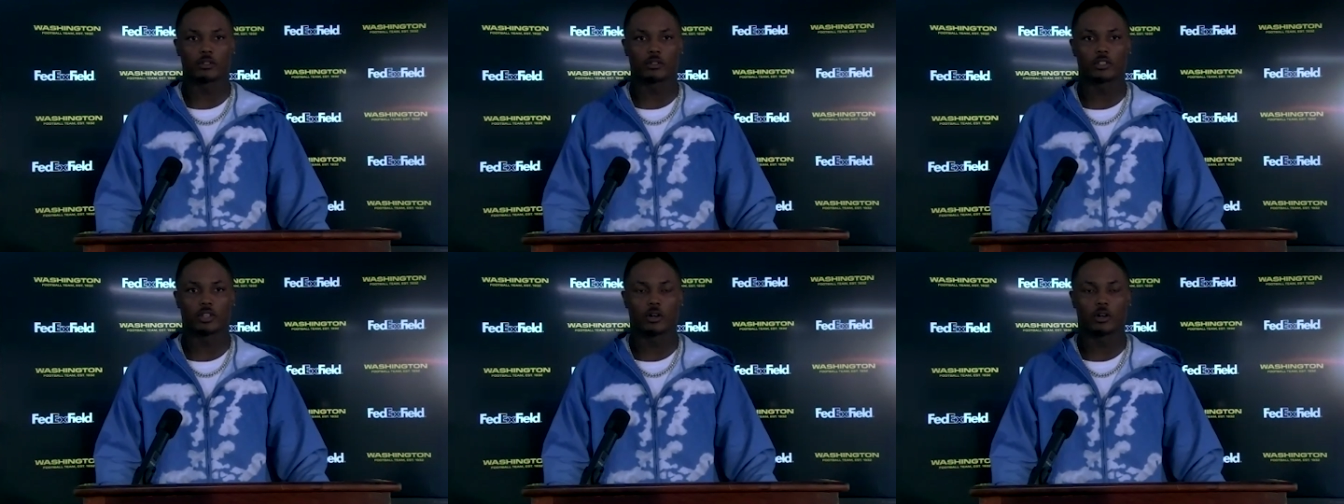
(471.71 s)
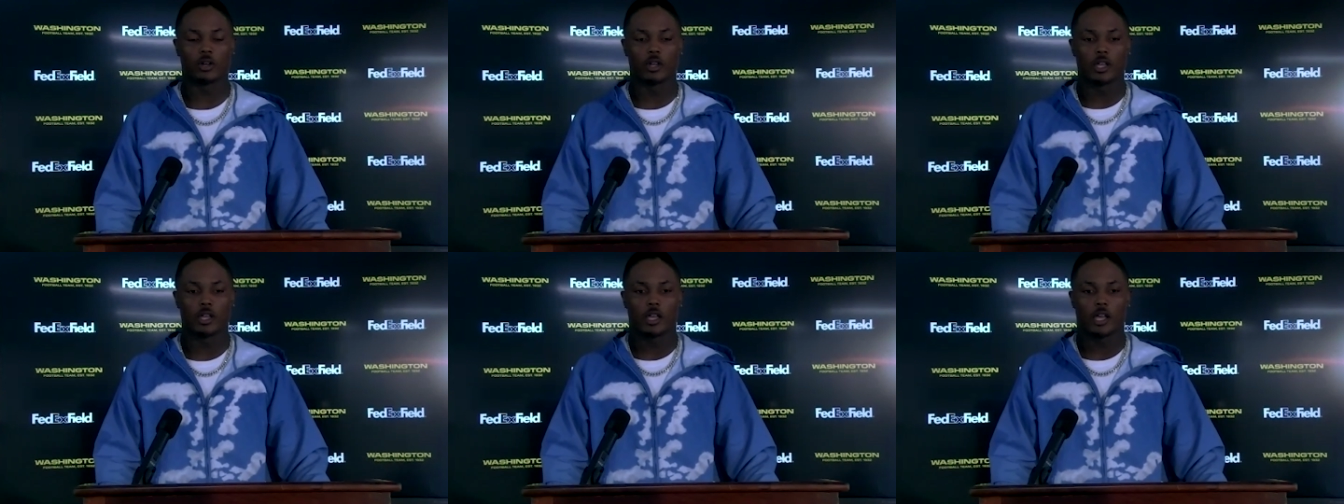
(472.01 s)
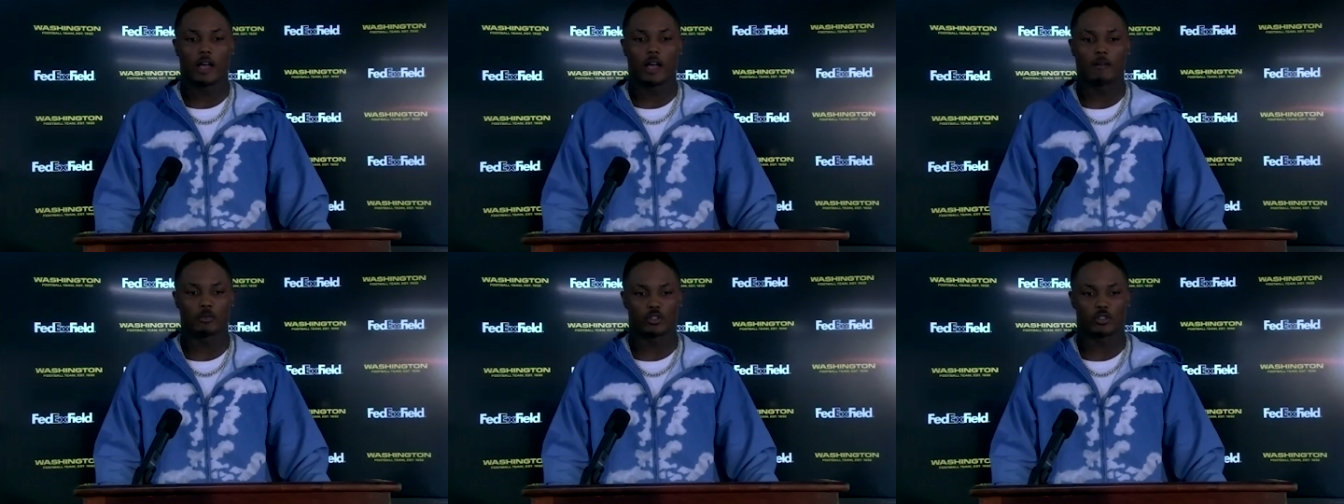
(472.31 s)
So
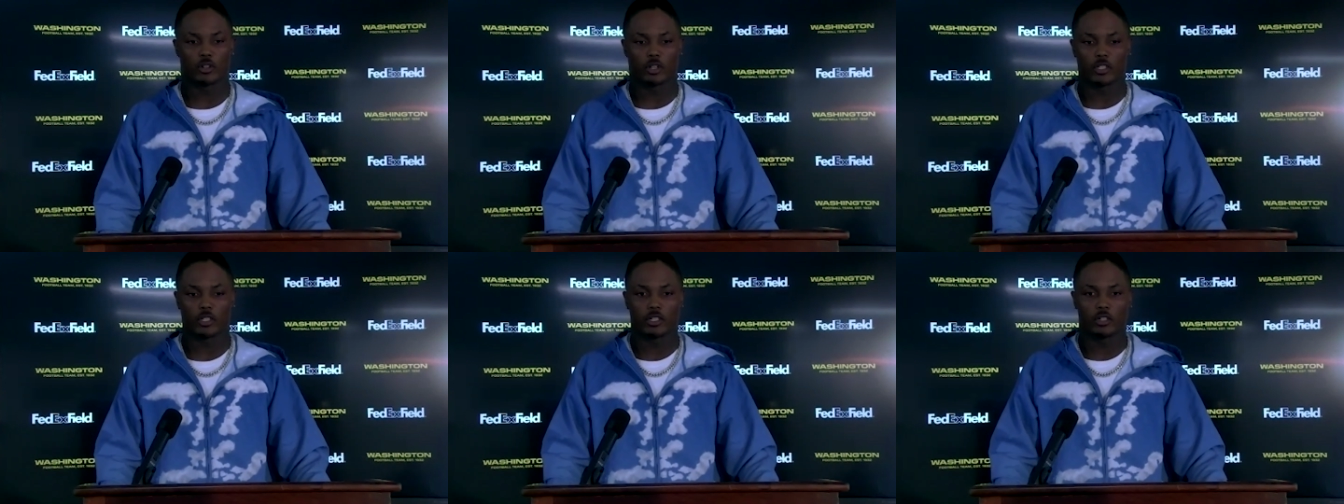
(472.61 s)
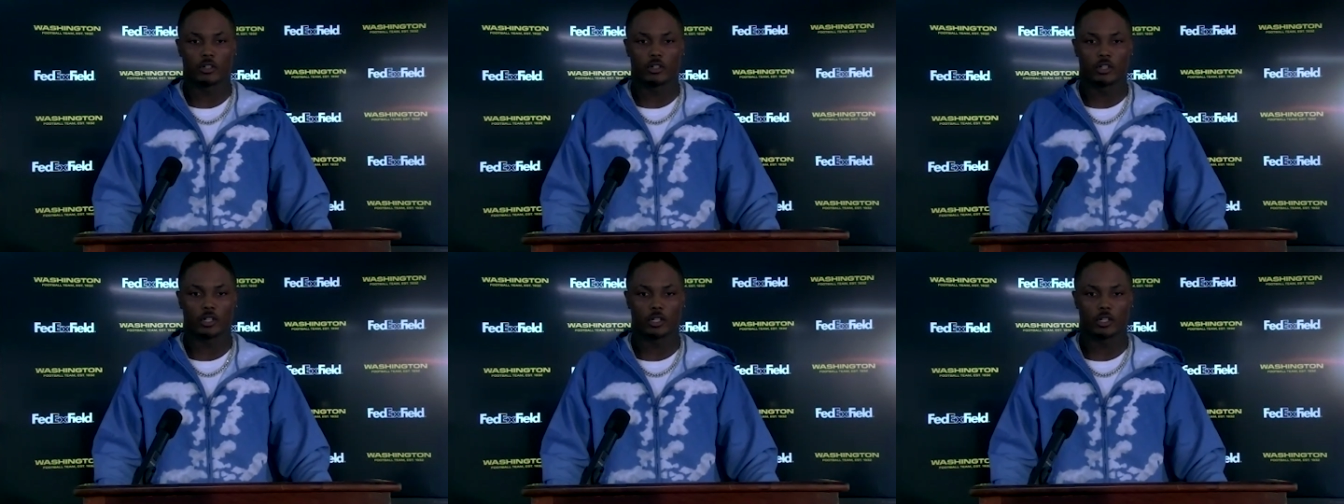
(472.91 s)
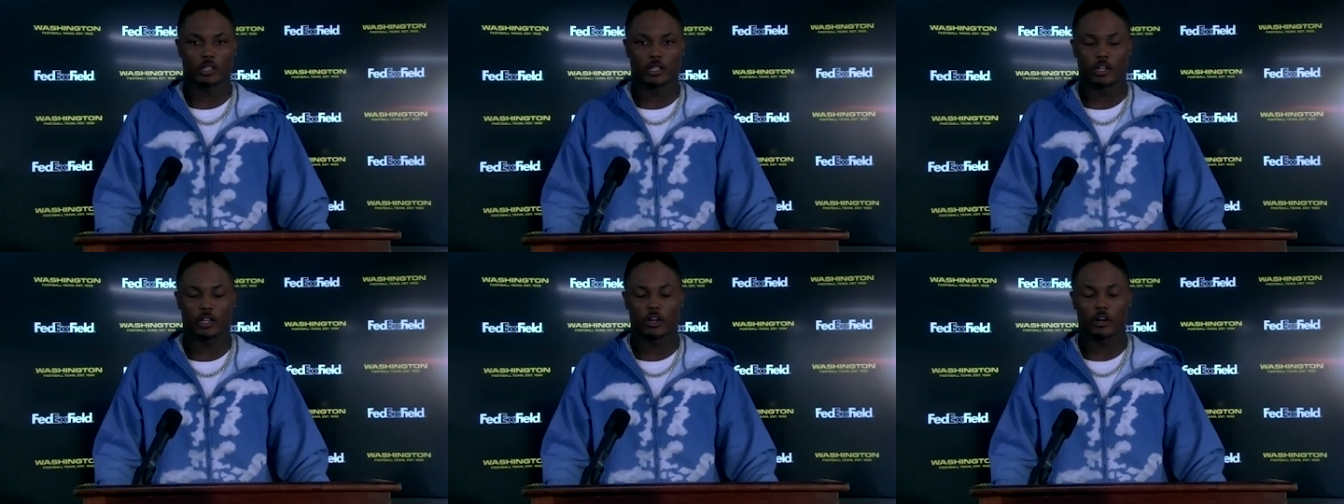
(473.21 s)
I'm just going to continue to
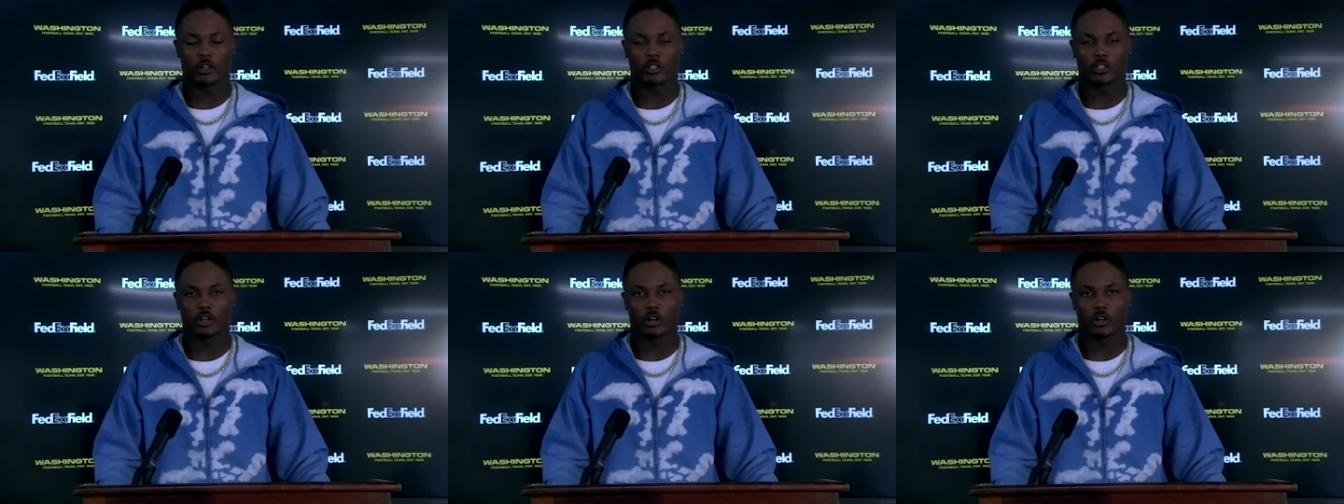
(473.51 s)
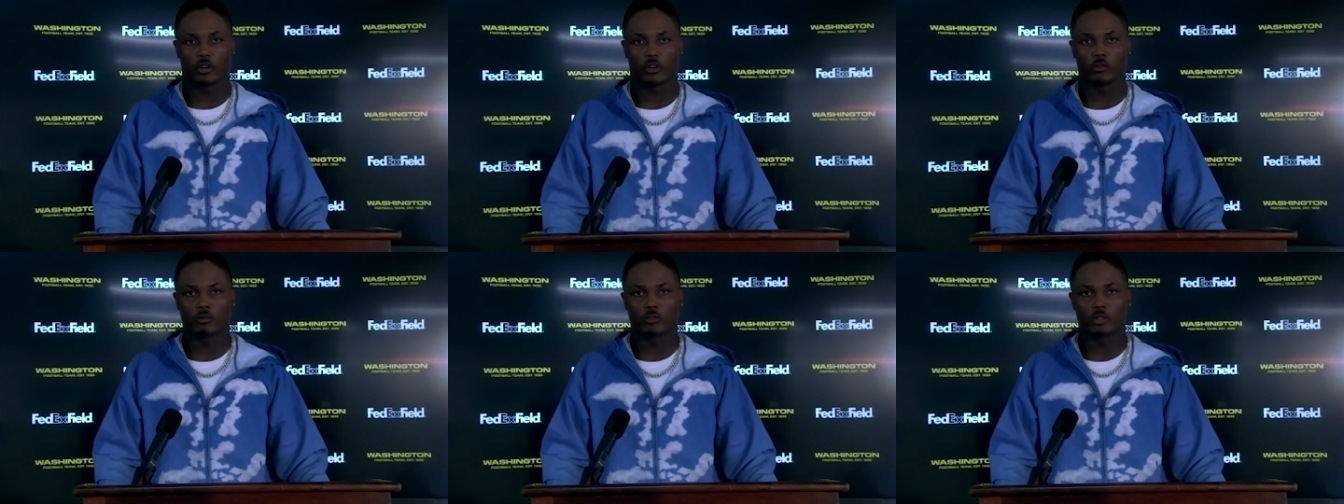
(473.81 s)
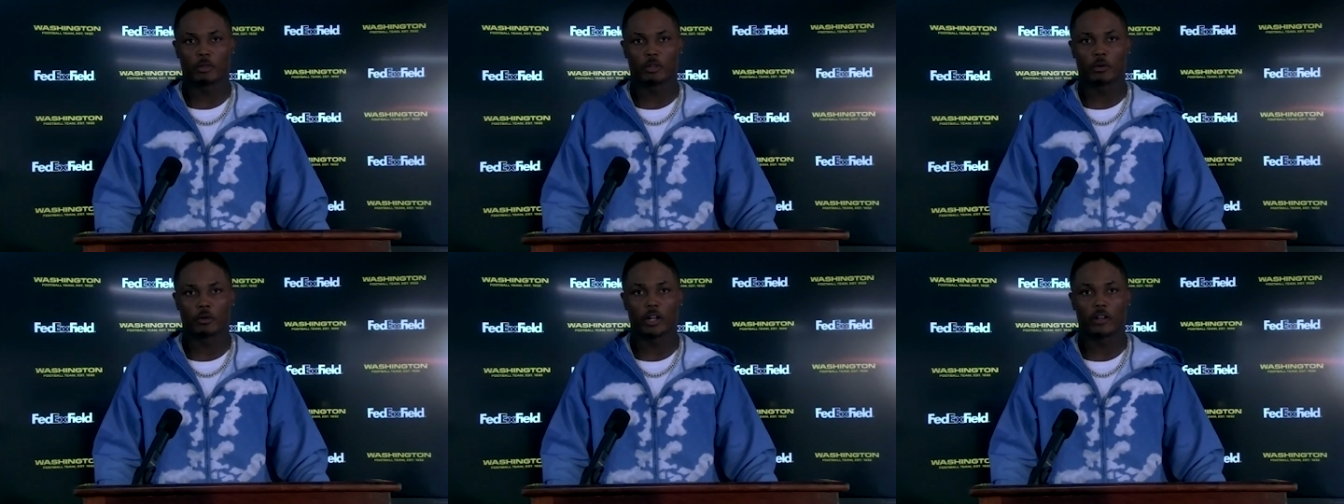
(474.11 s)
encourage our group to
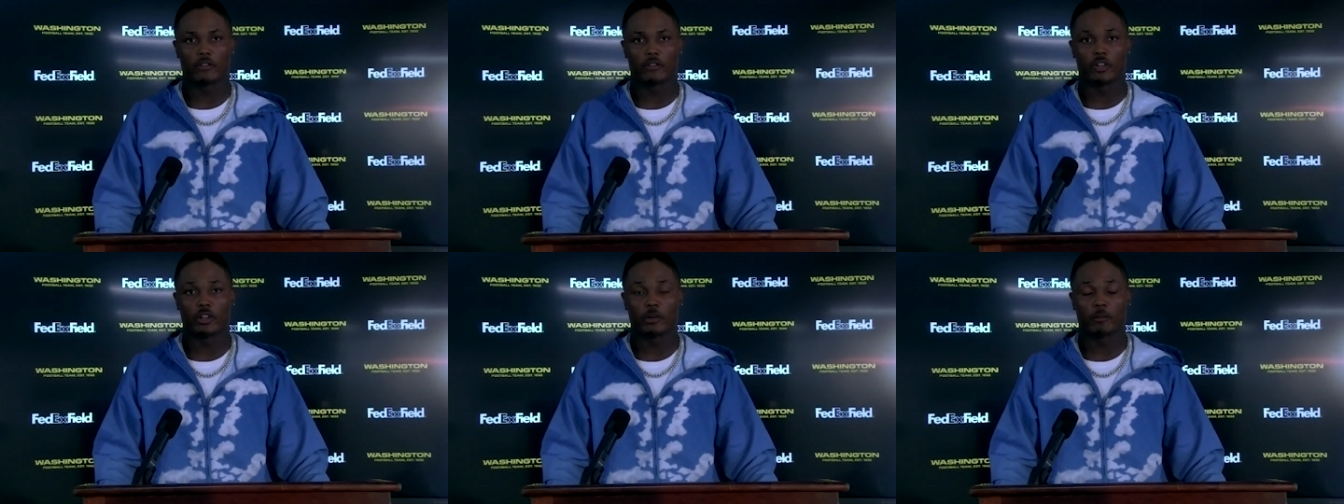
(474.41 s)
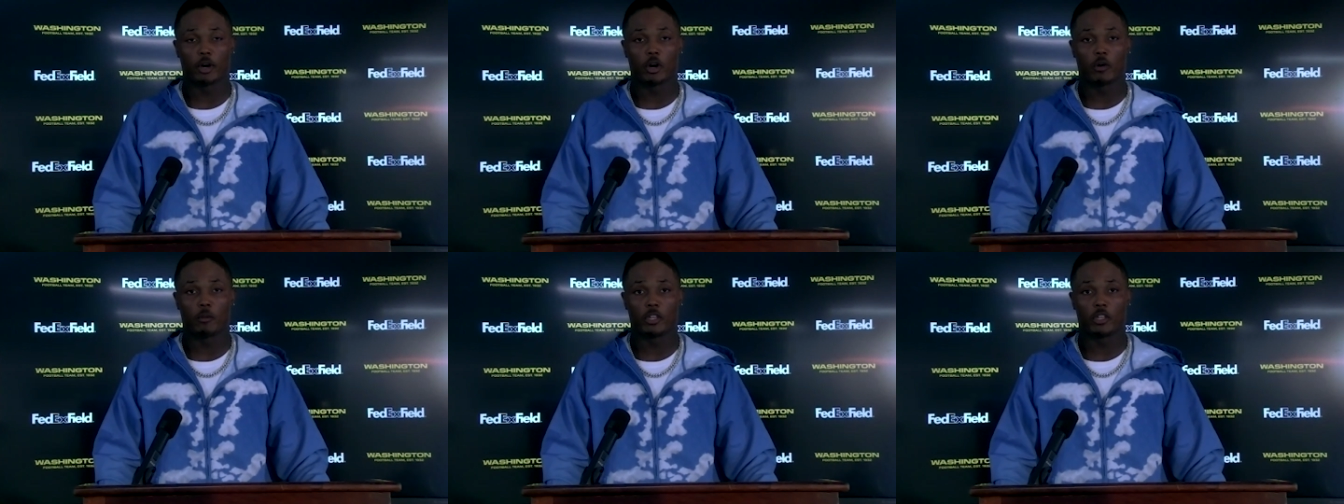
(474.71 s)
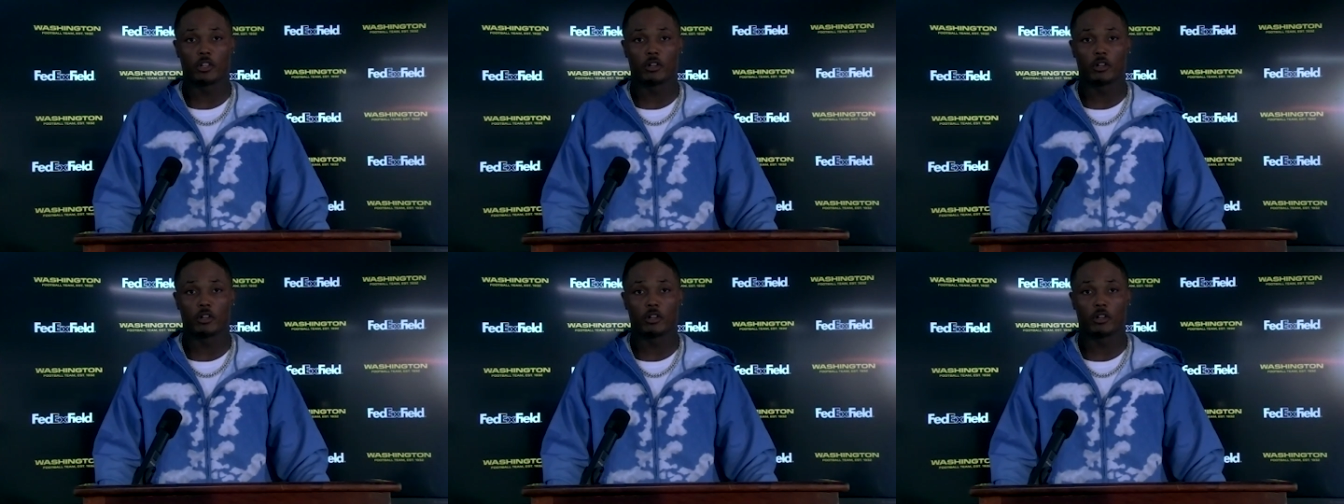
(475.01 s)
be ready for your moment.